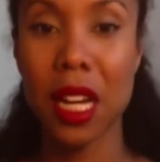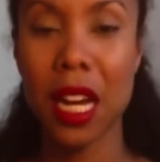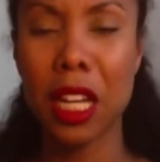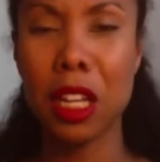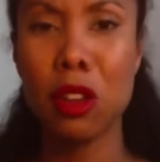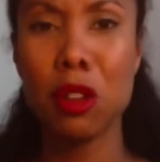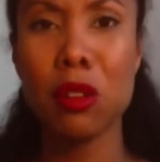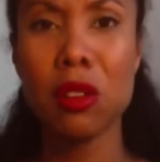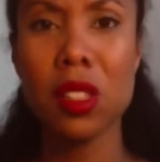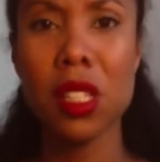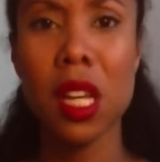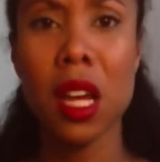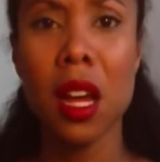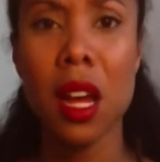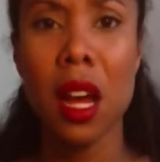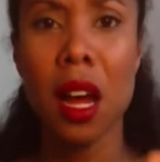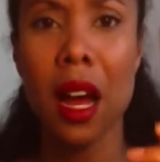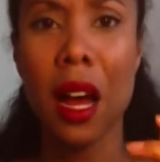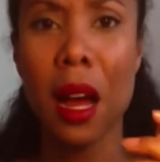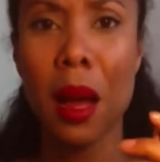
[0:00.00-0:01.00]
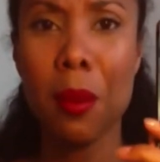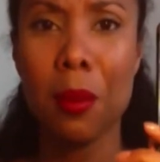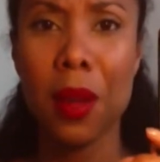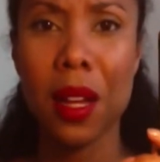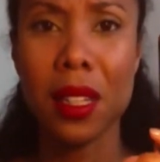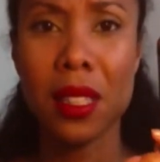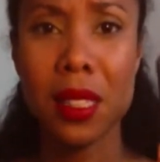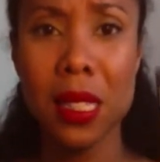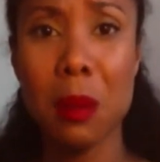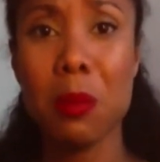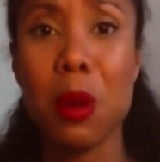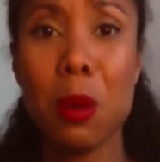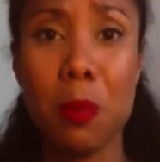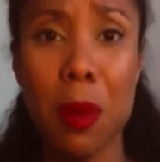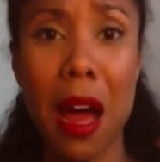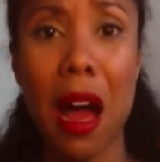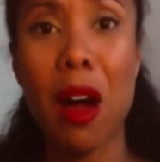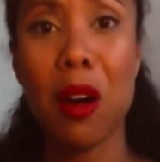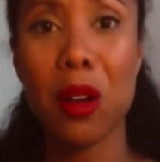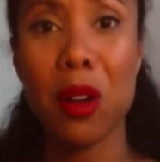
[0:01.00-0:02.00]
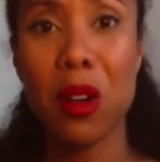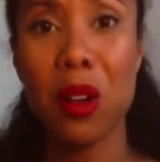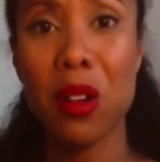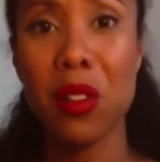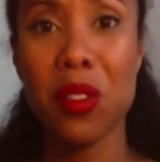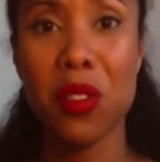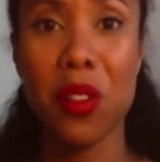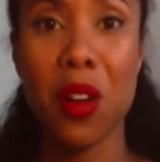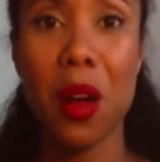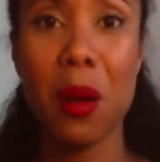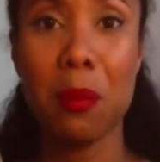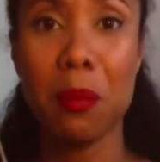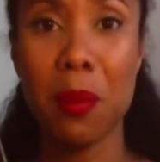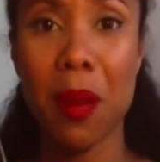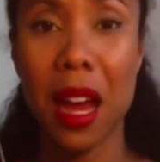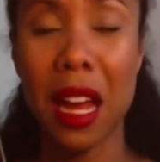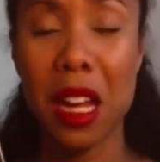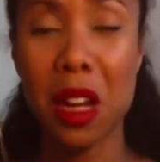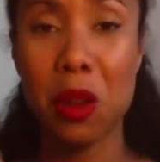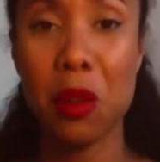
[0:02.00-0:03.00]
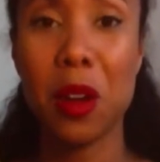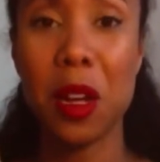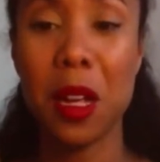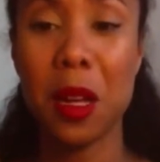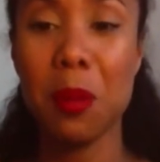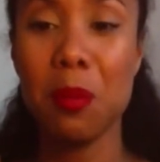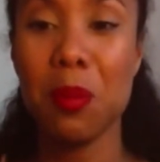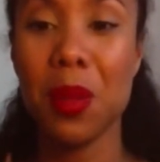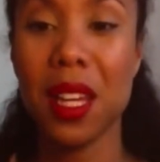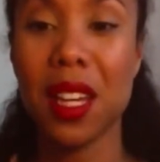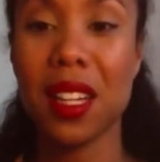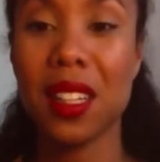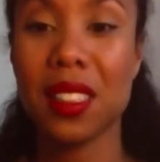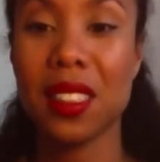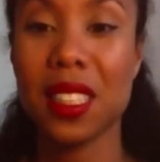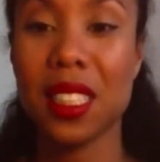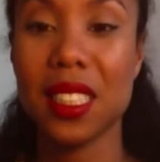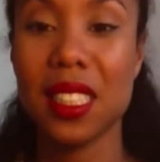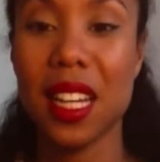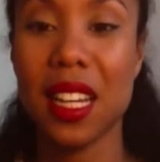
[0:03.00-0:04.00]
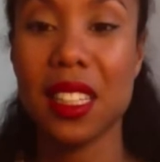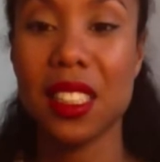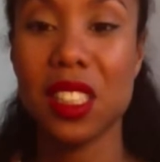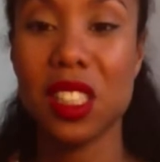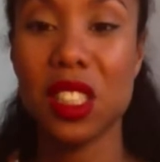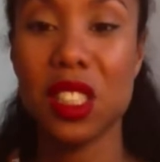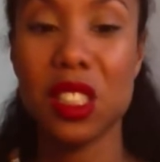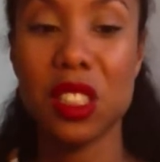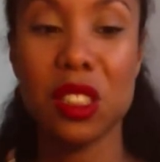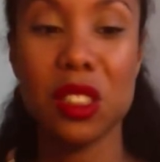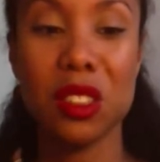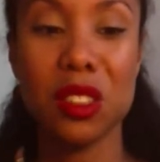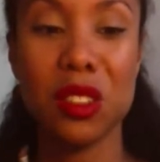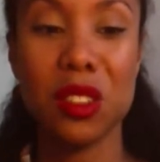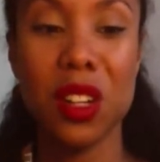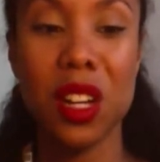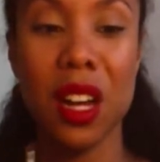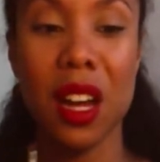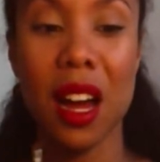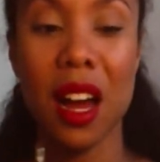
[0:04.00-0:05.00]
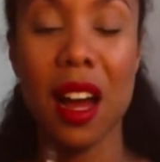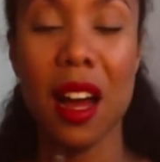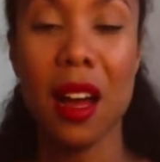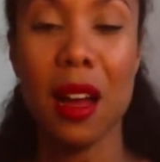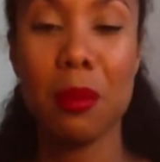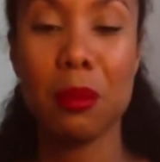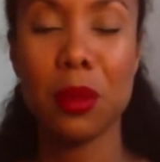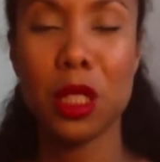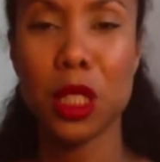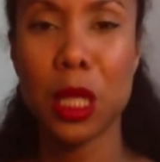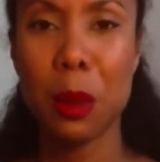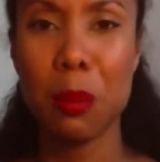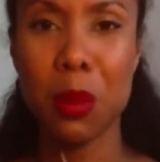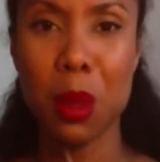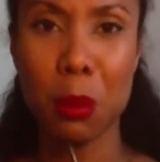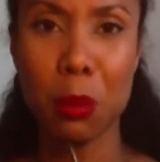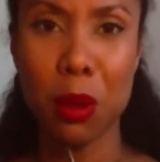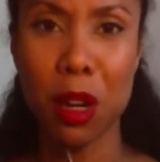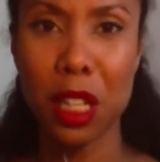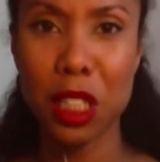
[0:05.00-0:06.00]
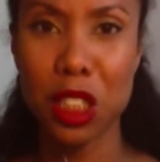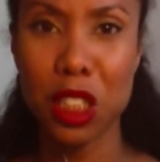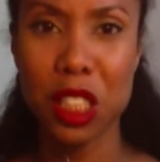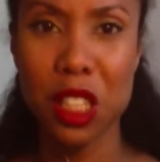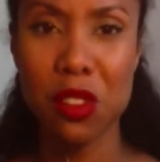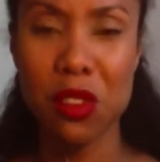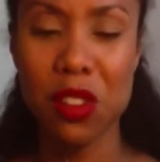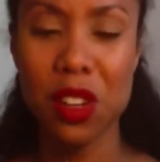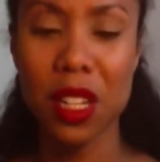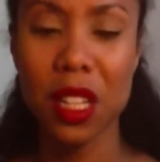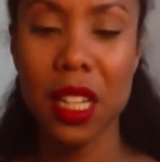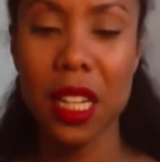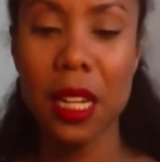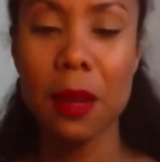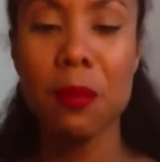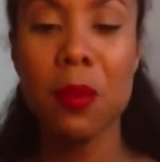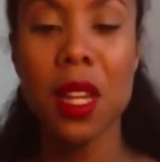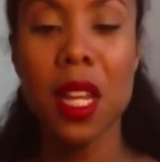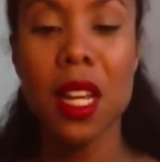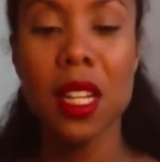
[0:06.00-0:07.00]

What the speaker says: I use a separate powder from my cream because it tends to shape the brush differently.